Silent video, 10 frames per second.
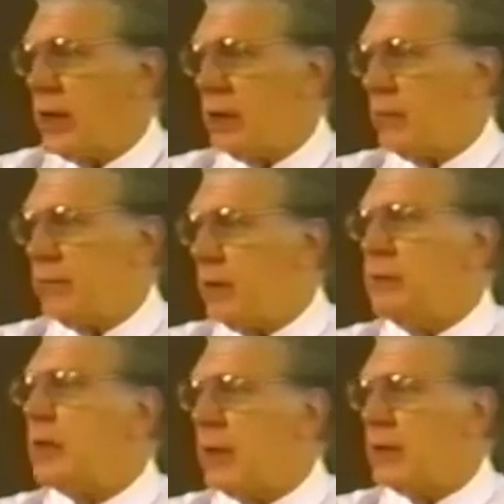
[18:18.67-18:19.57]
I could
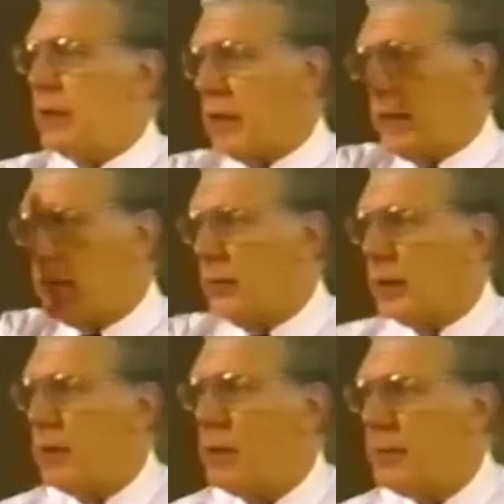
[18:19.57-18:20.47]
float that dock. It
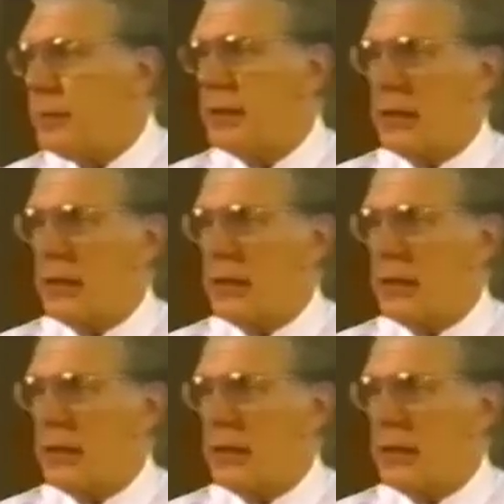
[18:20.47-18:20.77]
would go up and